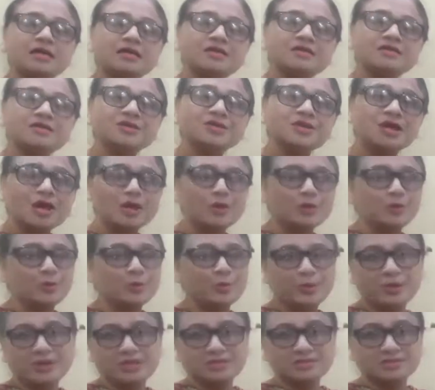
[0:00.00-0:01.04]
young
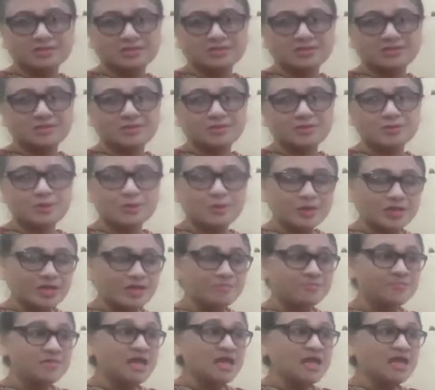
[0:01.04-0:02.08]
ones.
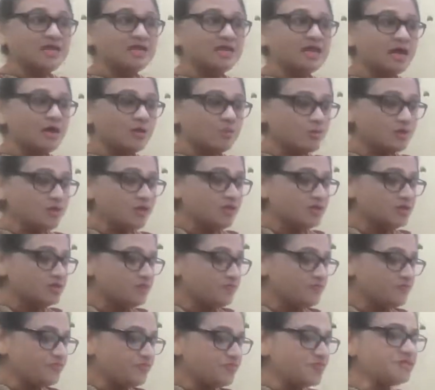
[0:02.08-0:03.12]
Okay, now the
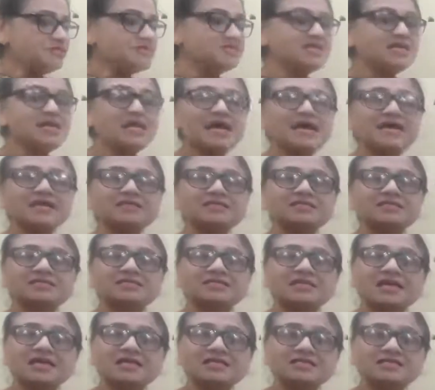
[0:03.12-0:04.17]
first line
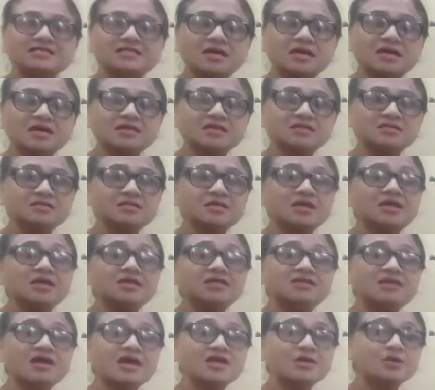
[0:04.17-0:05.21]
tells us
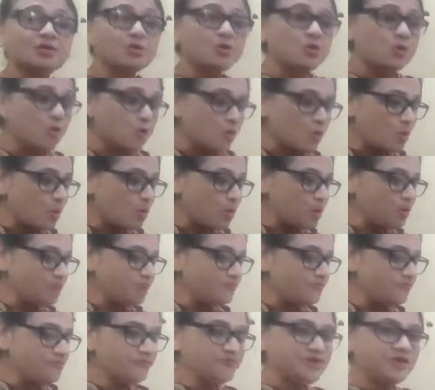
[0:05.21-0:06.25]
that
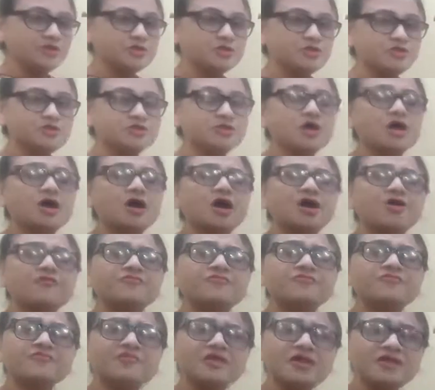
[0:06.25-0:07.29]
Goldfinch,
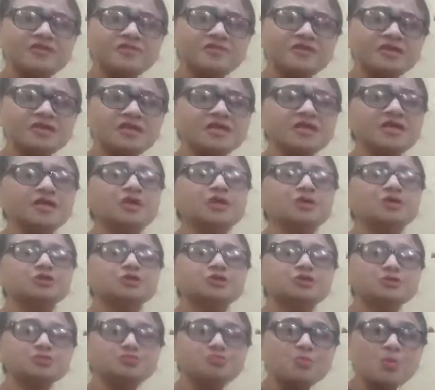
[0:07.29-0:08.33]
a very
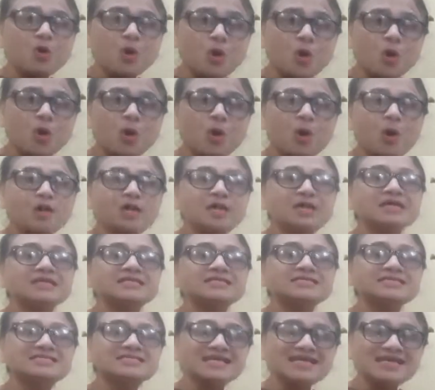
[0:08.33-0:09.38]
small
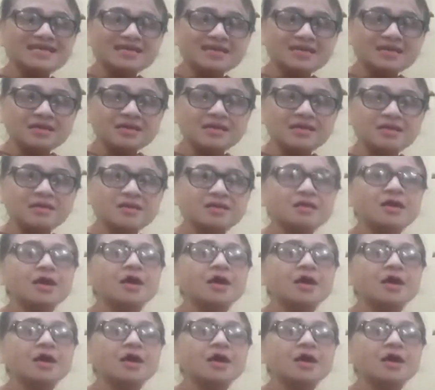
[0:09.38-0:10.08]
singing